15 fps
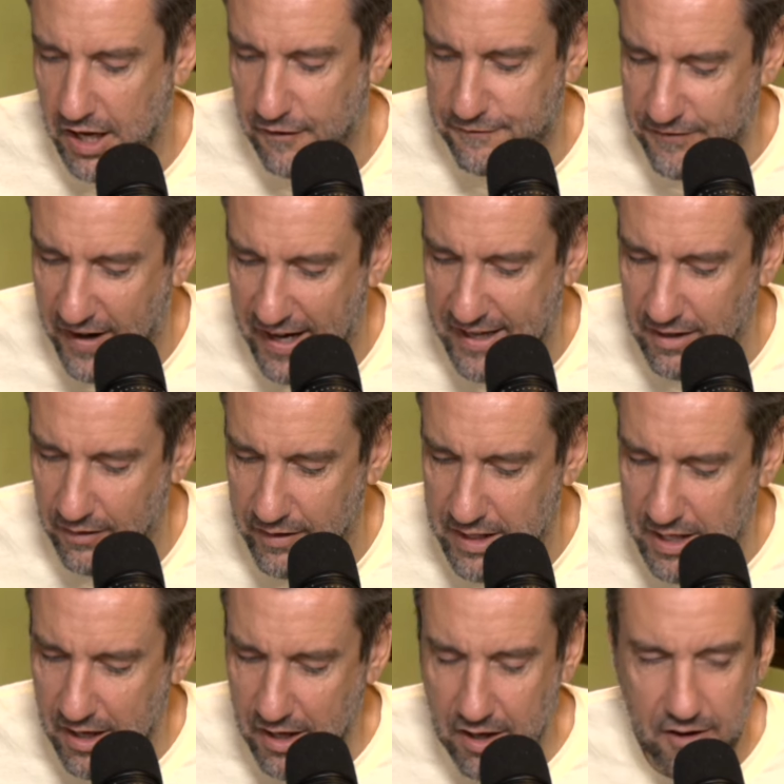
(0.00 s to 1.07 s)

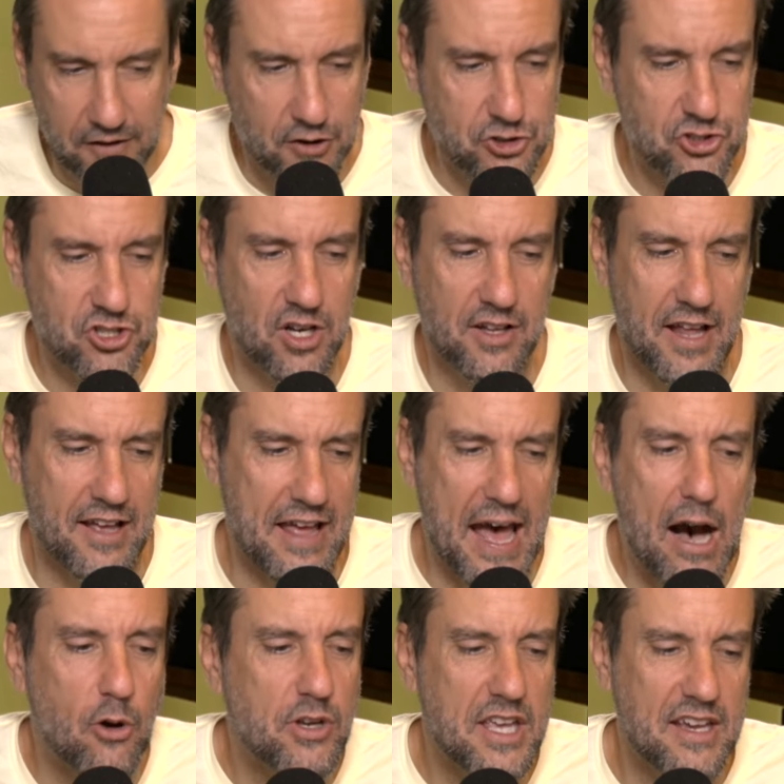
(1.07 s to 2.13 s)
Finally, there's
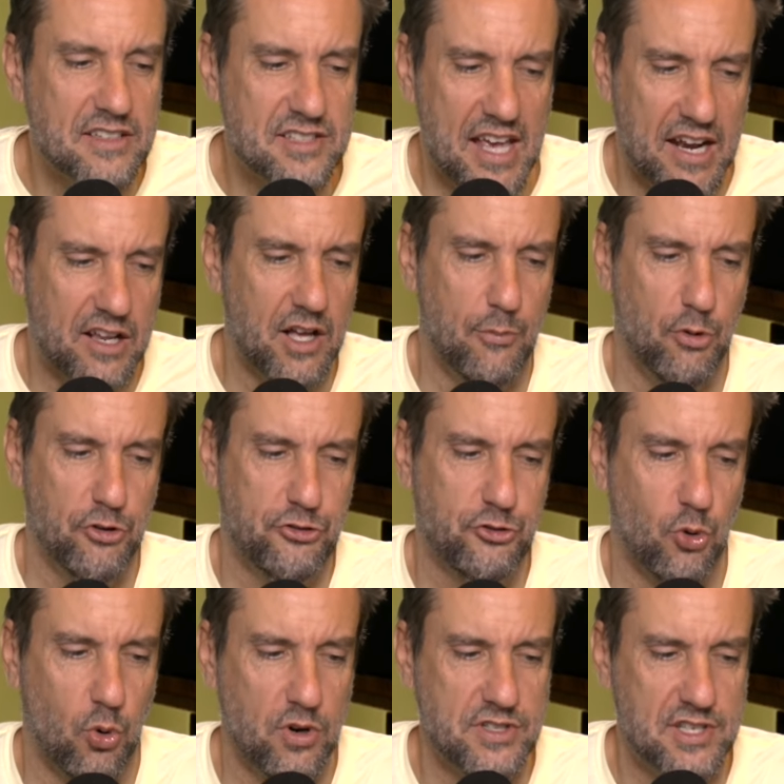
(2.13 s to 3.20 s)
OutKick has had a couple of
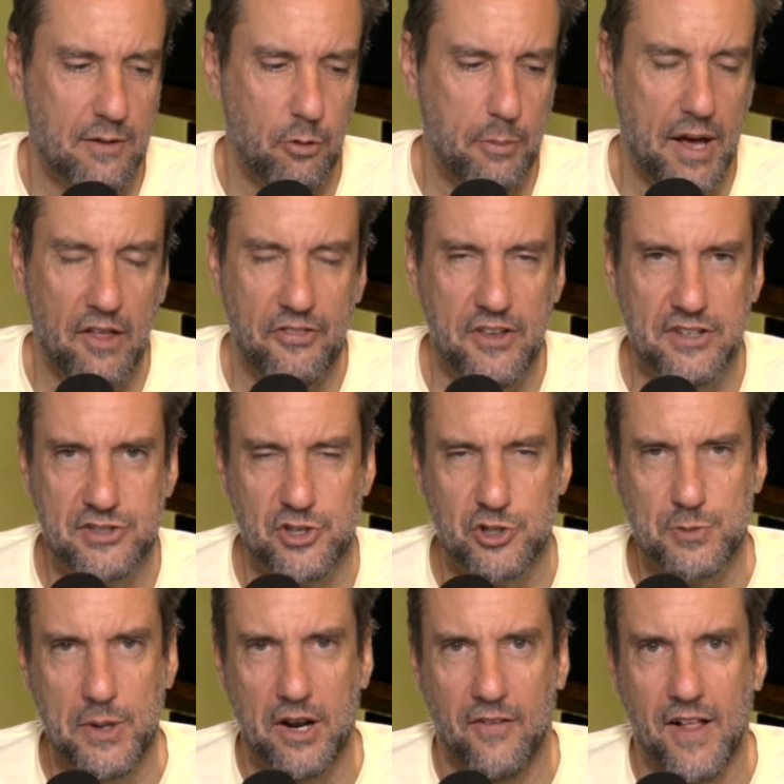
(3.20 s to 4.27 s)
stories up about this. There's
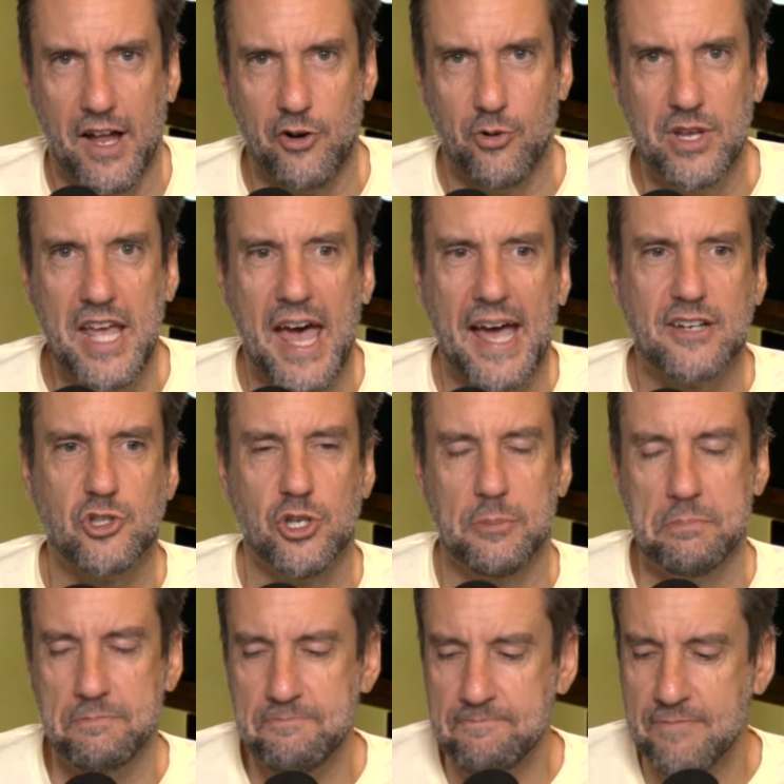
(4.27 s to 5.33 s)
been a lot of reaction.
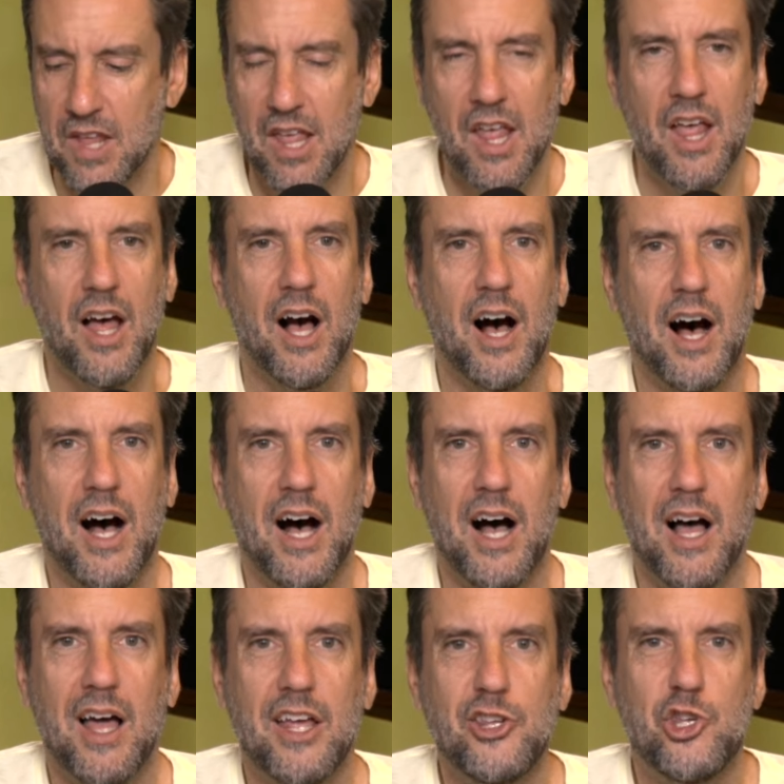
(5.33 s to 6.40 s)

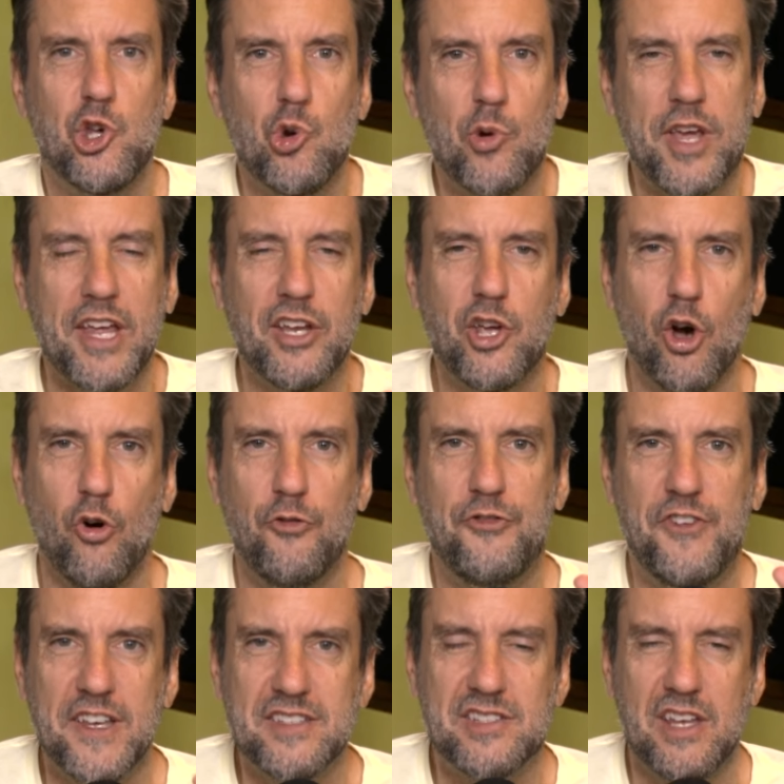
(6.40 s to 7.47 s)
You can go
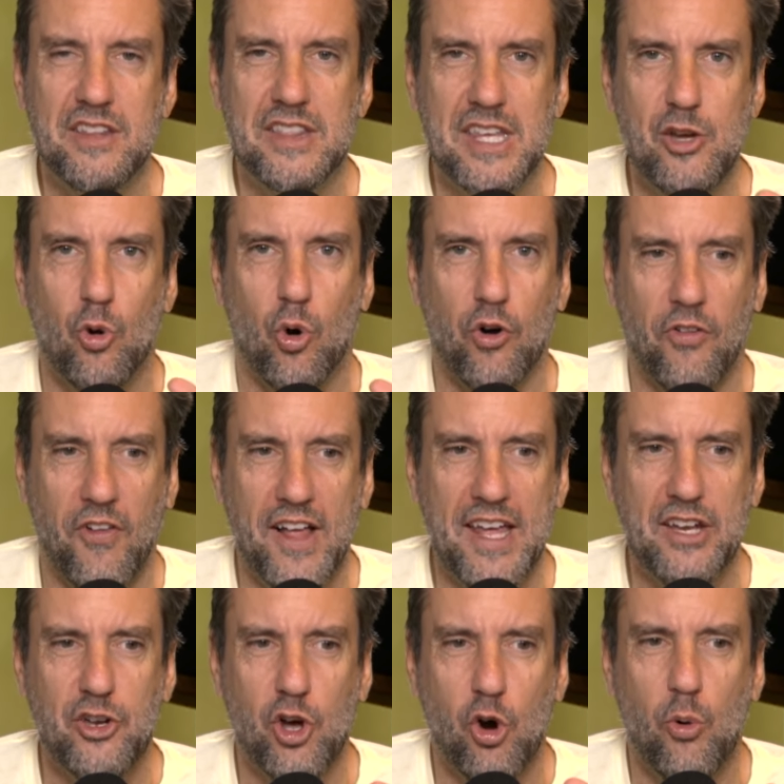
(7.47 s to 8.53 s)
visit the
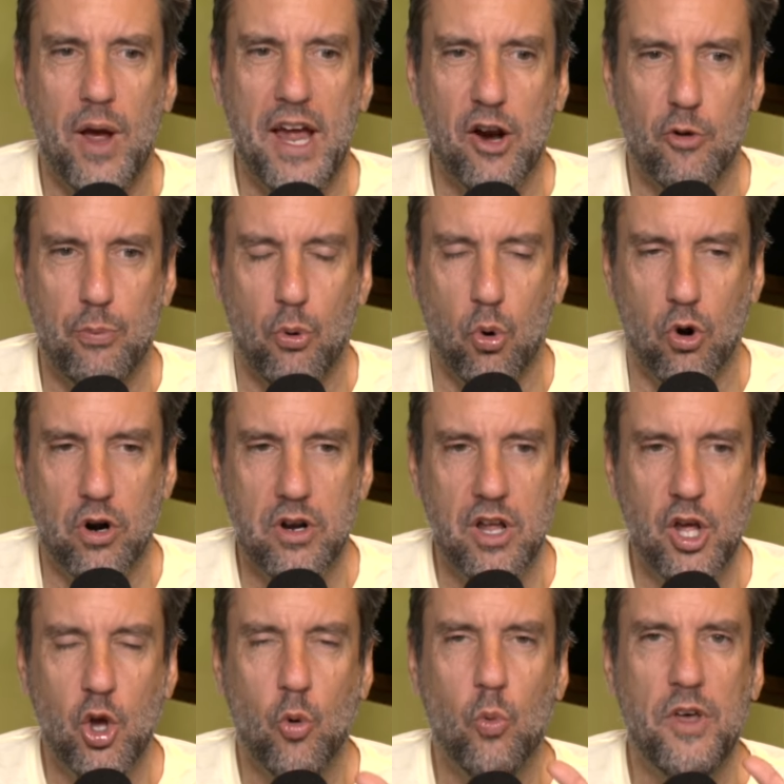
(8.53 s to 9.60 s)
Orlando airport
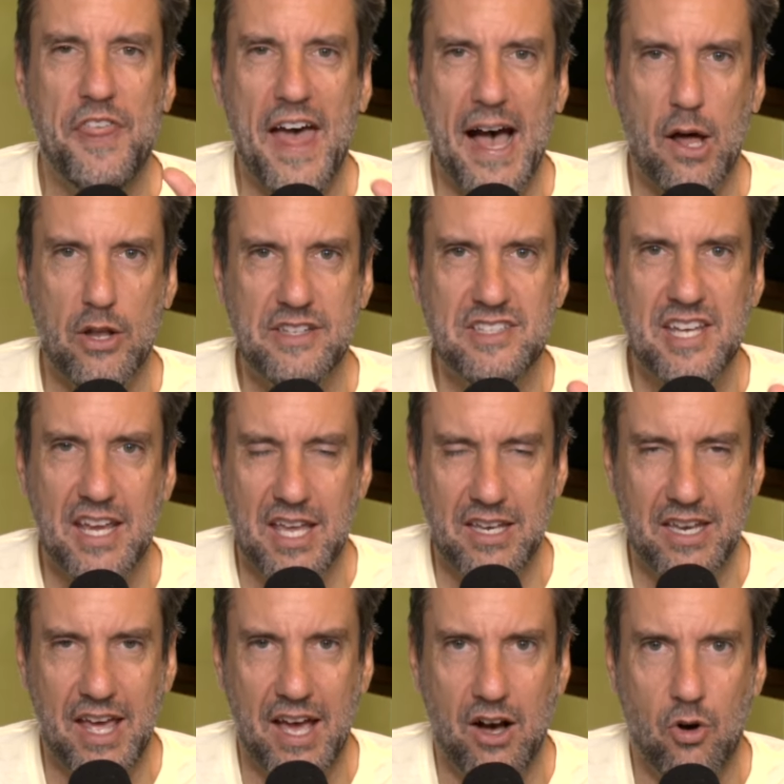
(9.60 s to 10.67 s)
without a ticket
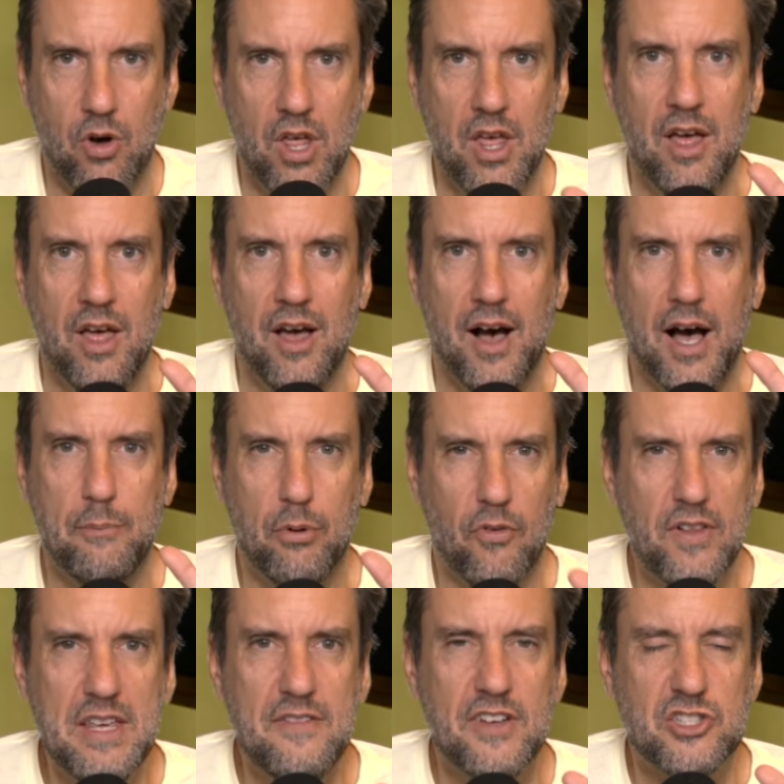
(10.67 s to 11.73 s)
now. I
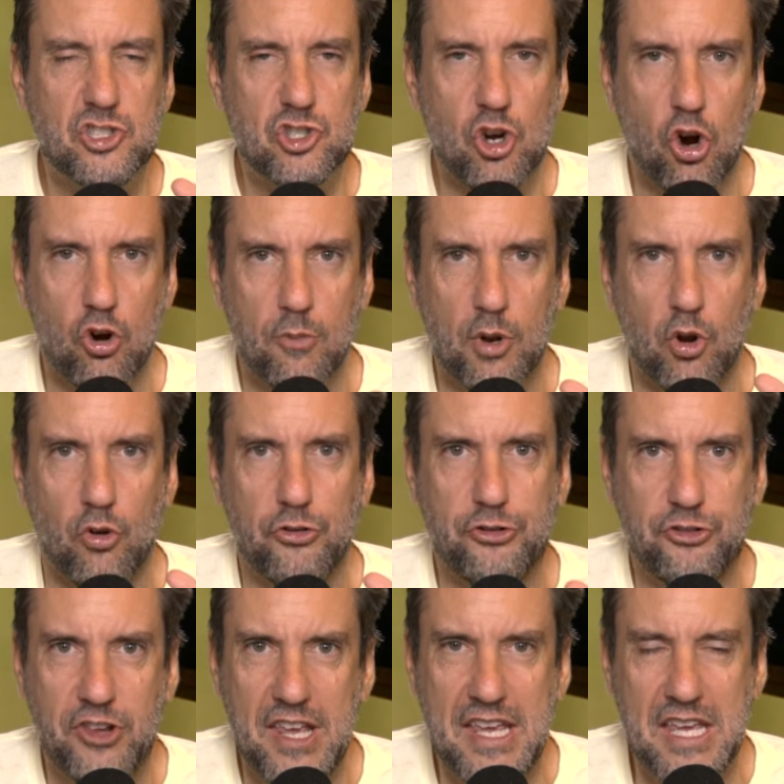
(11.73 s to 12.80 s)
believe it's Terminal
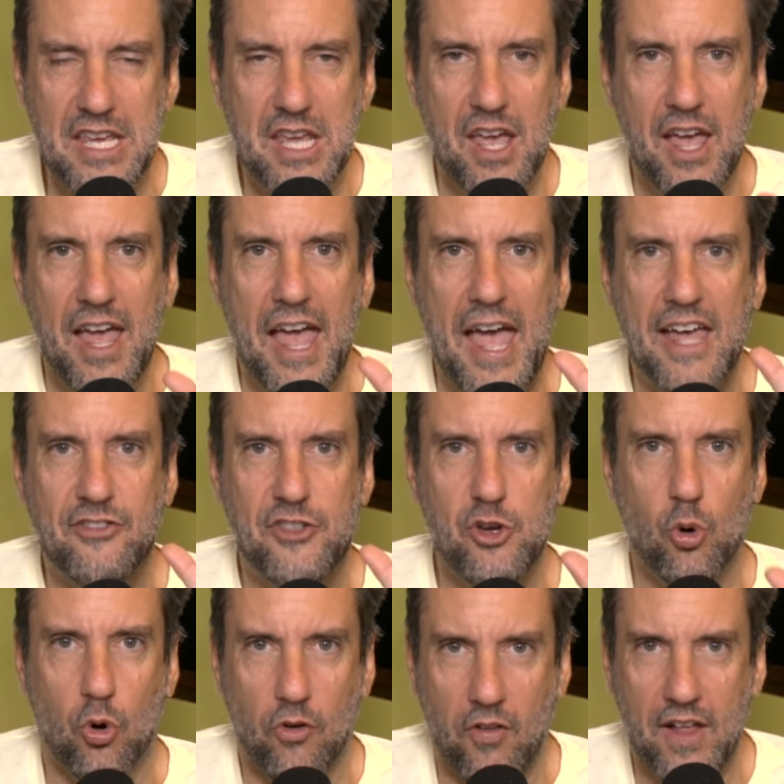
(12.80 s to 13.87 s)
C at the
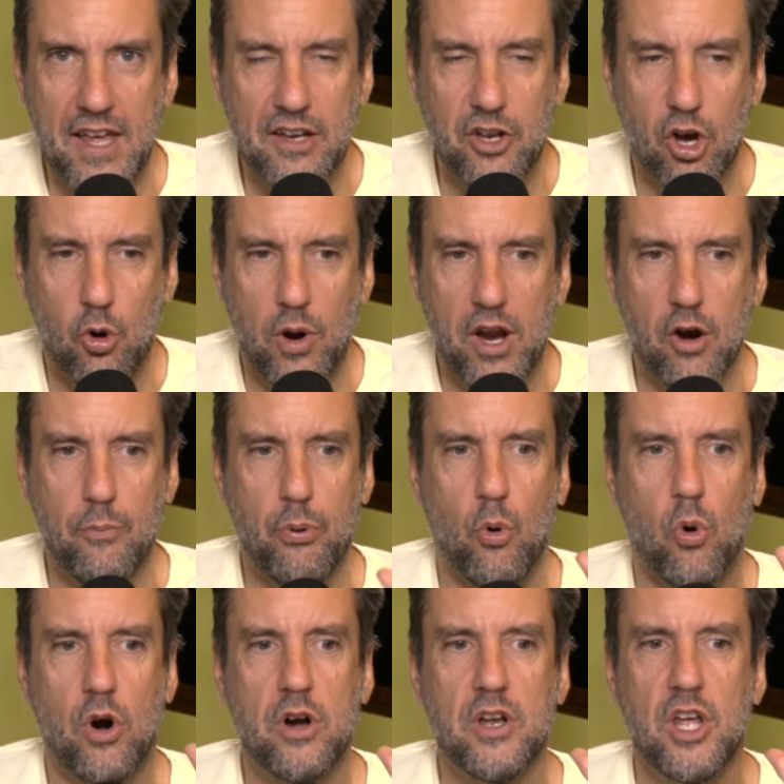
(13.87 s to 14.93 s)
Orlando
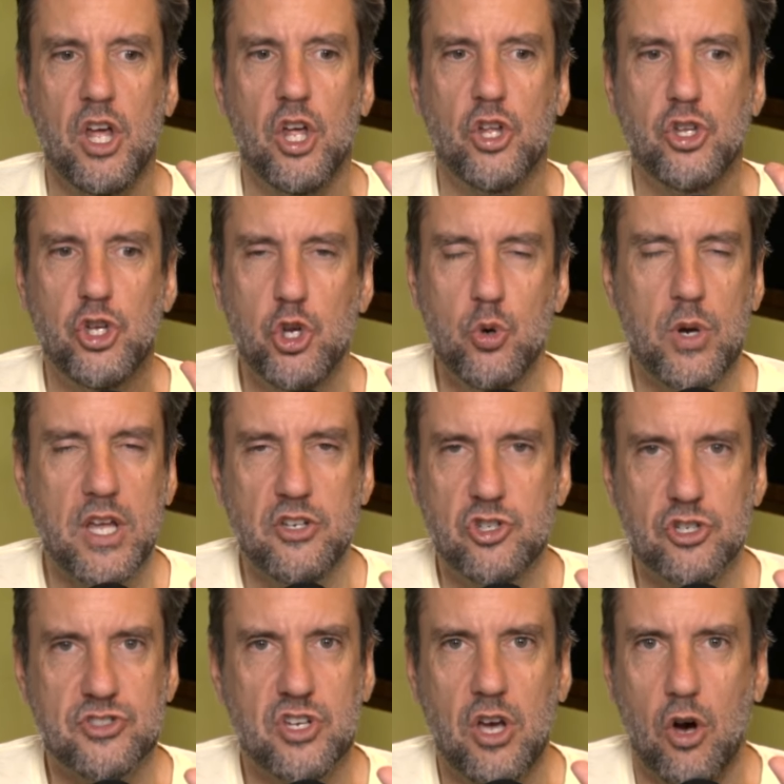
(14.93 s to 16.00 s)
airport. You can
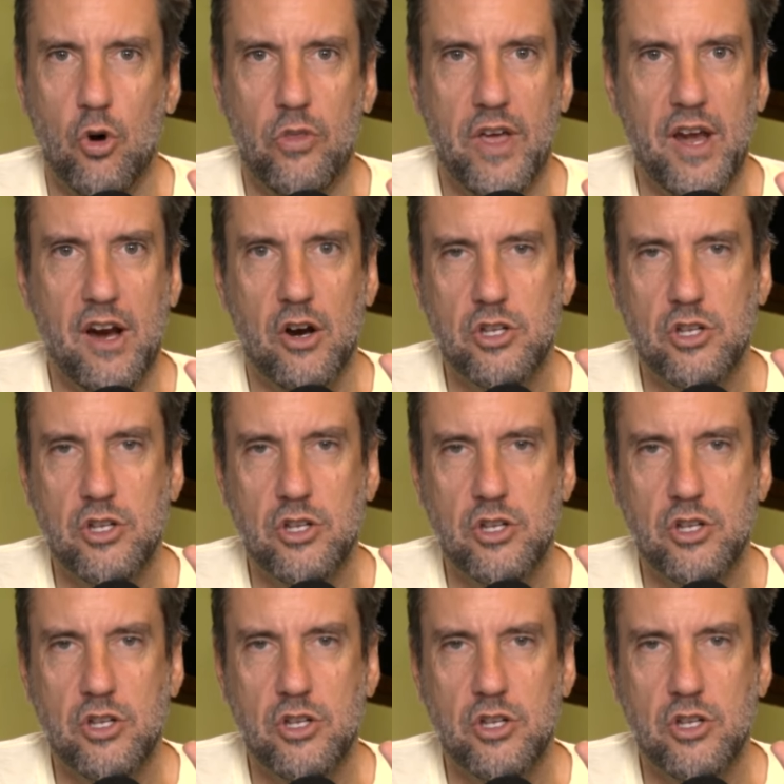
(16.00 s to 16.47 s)
just go there.